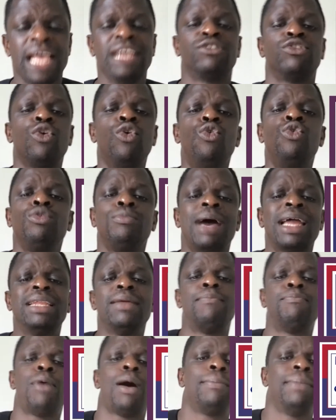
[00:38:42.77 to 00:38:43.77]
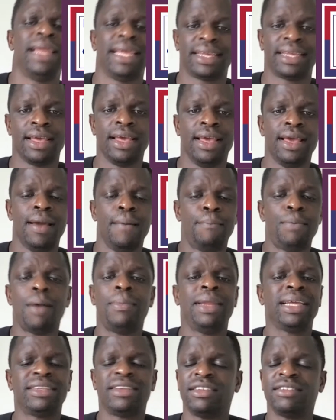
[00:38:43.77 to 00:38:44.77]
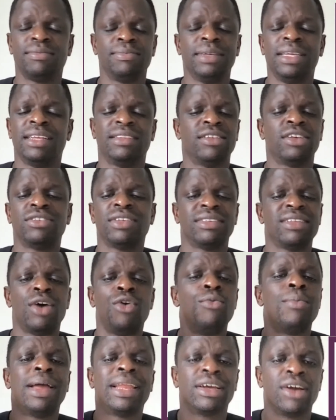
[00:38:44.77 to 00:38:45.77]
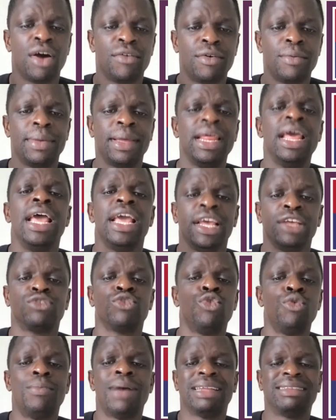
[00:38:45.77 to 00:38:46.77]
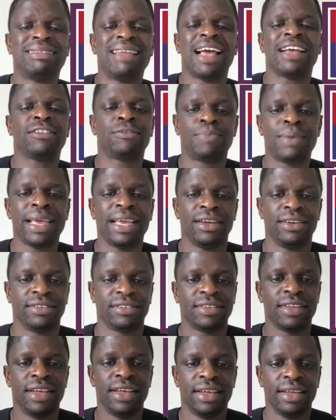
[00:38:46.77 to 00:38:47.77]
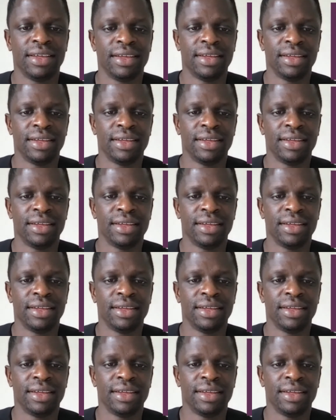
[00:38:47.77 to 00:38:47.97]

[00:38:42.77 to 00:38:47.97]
It's owned by the public. Public just means it's not owned by the government. It's owned by taxpayers.